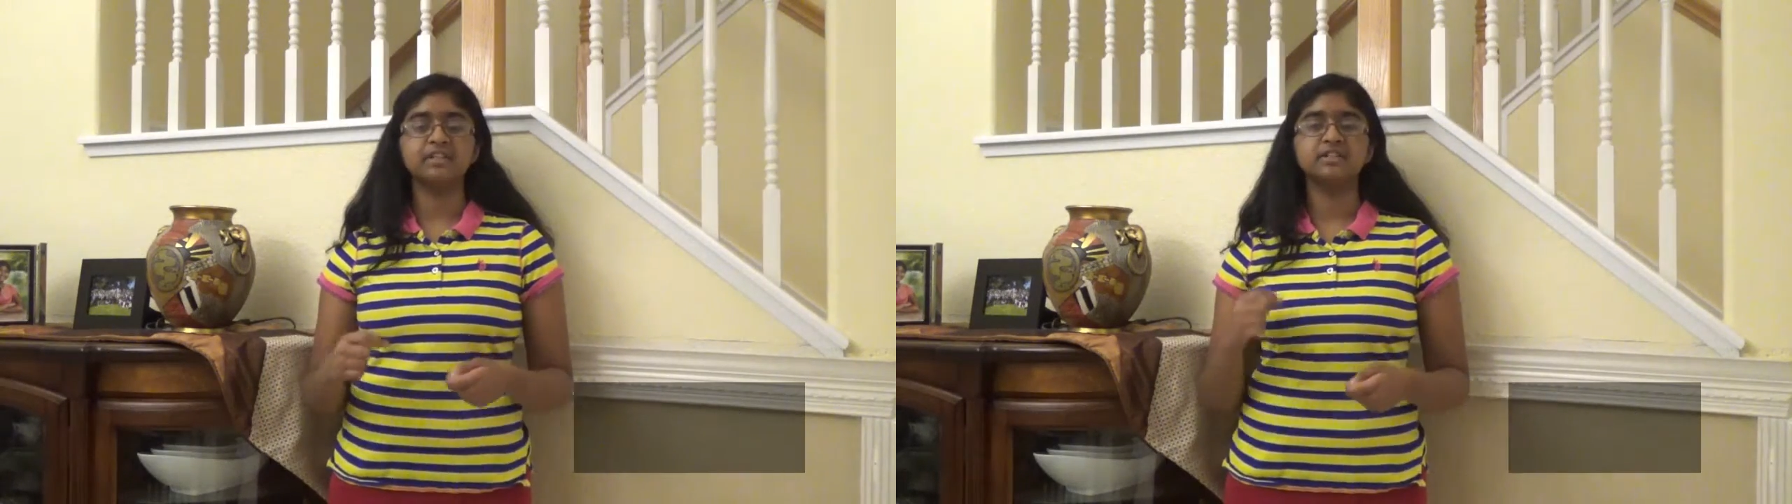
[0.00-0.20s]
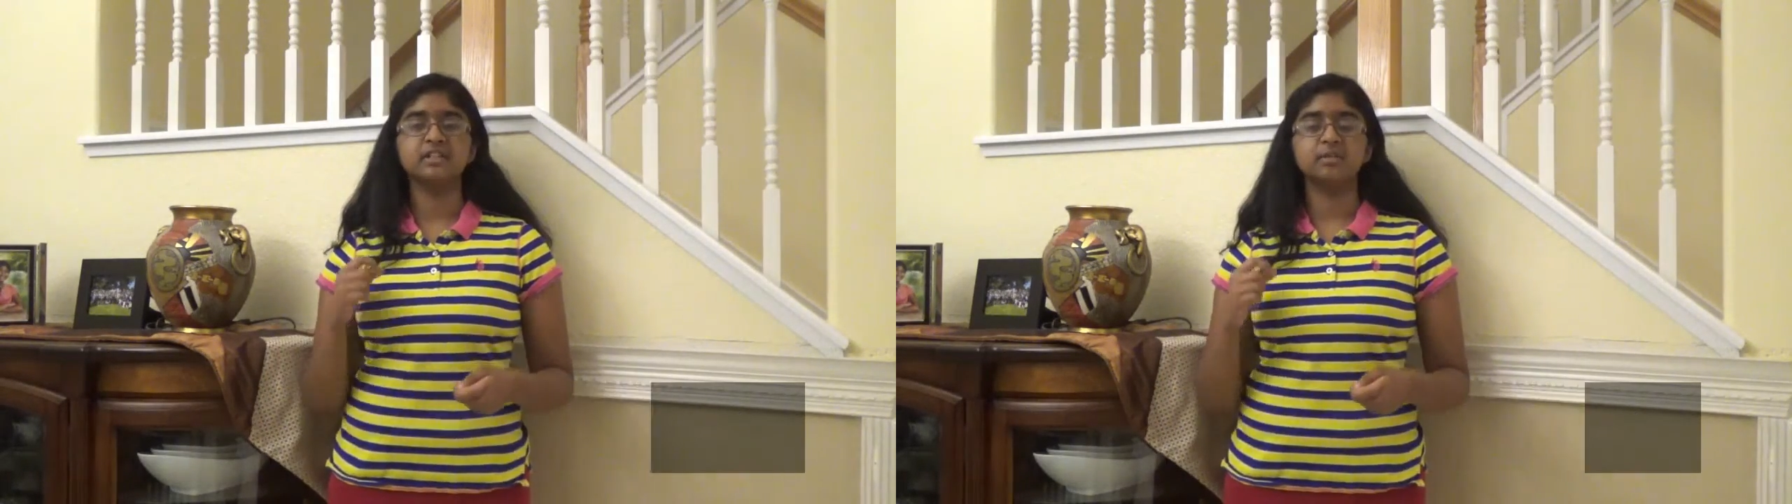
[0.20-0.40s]

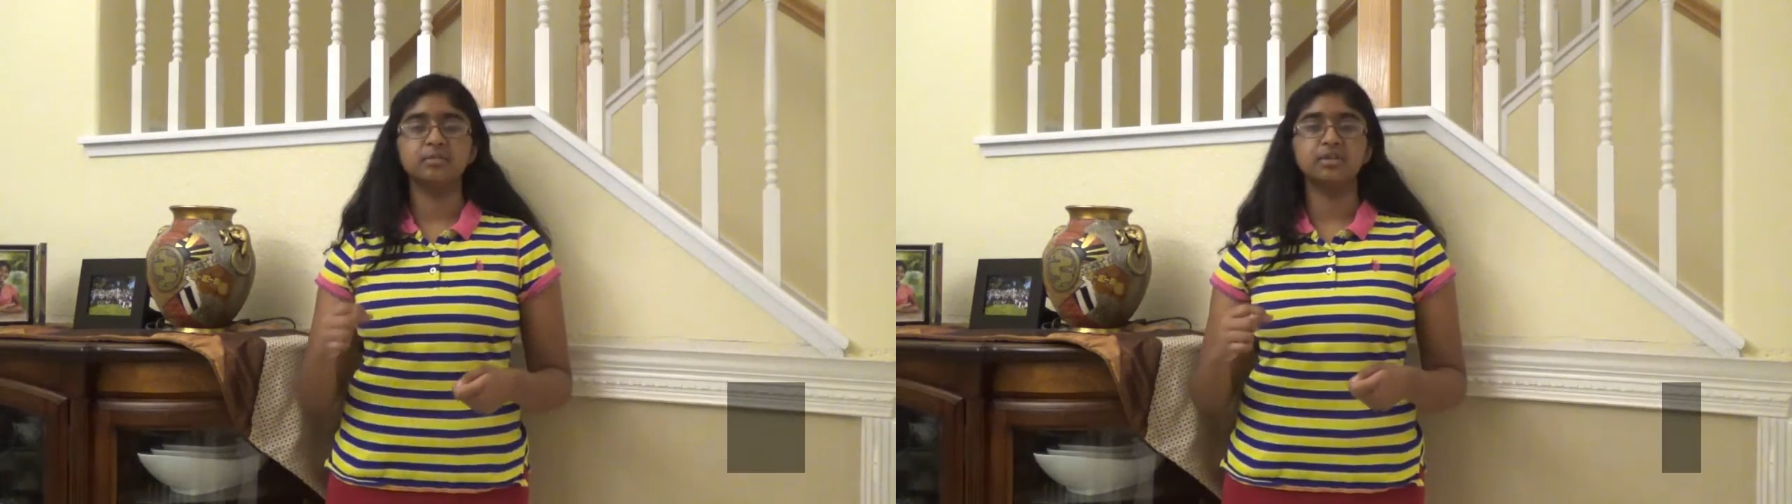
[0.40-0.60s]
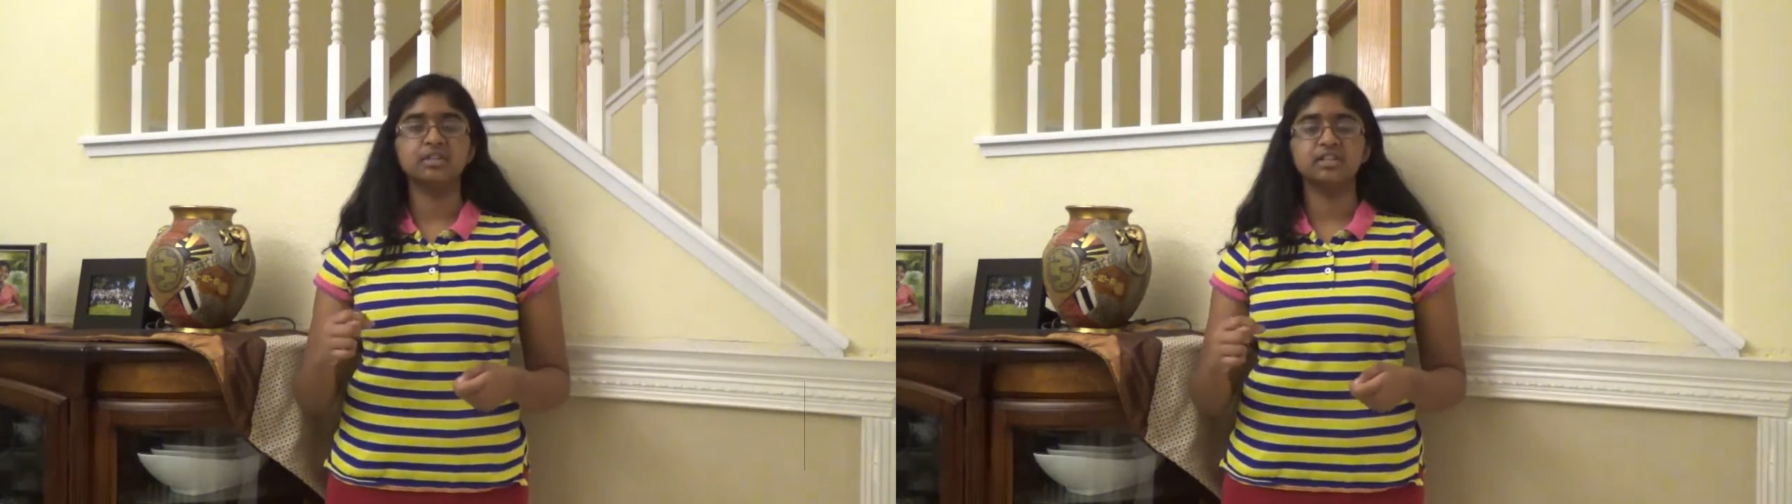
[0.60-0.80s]
into the
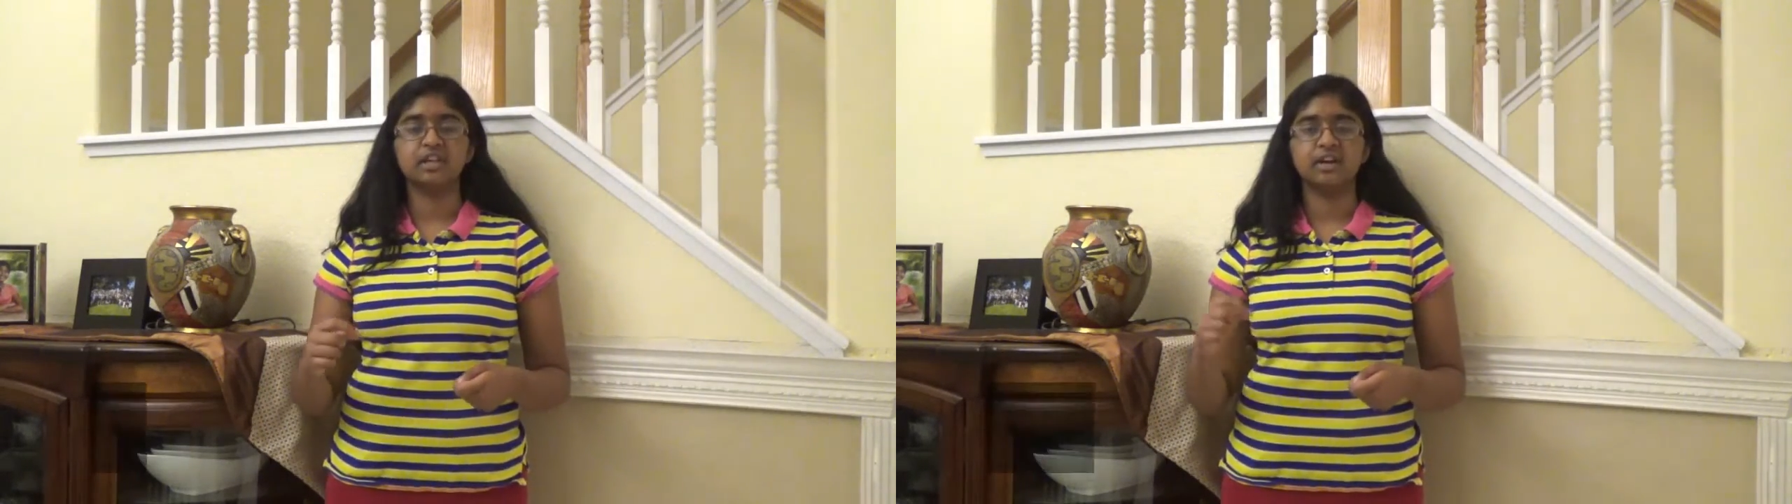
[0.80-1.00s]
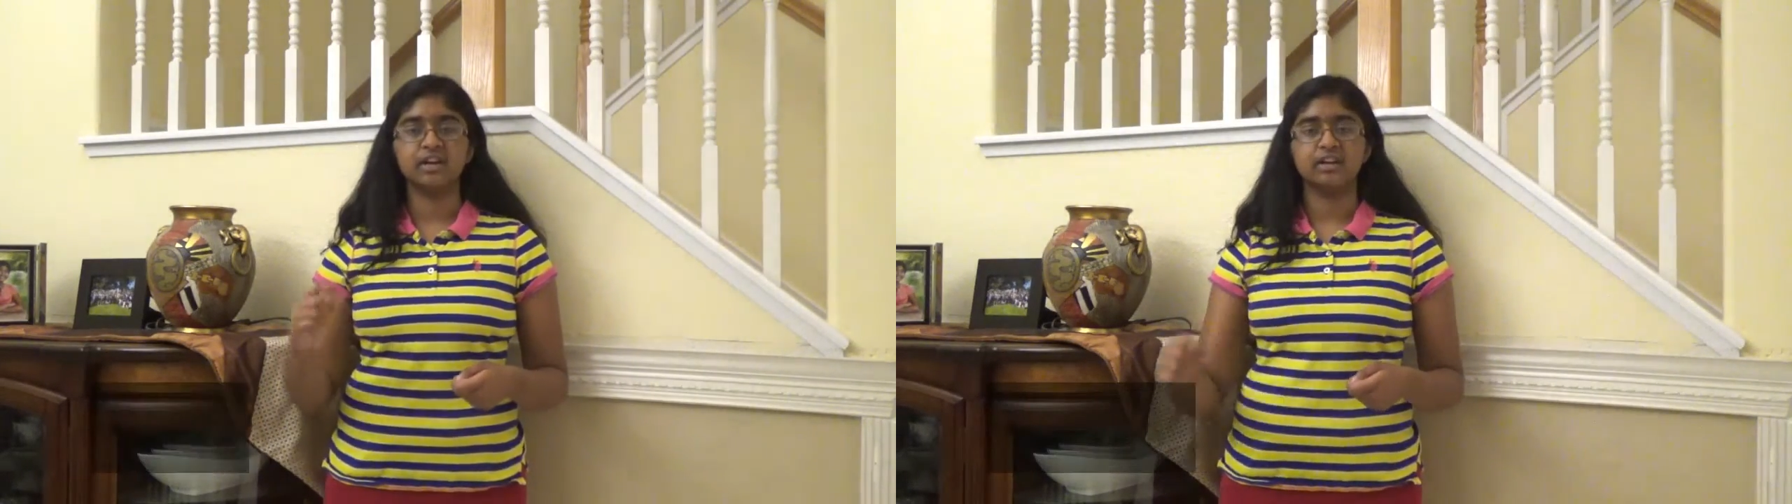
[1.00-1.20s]
community
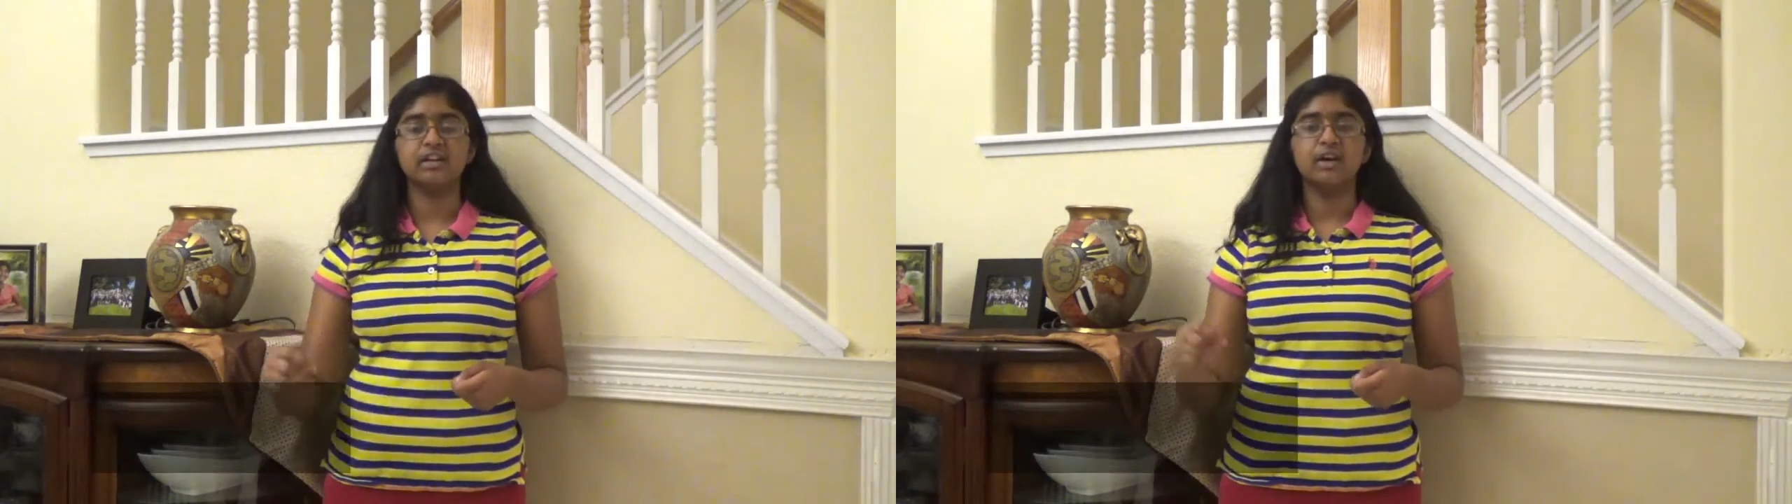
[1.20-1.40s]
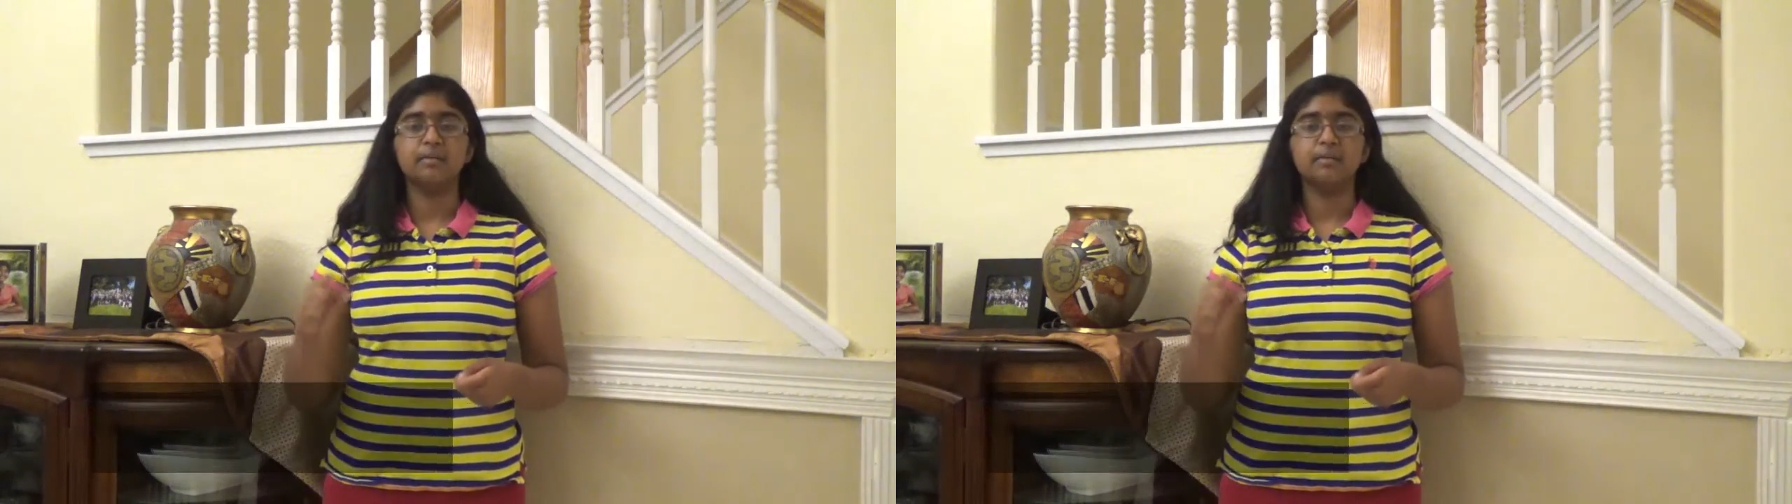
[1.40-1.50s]
they're in,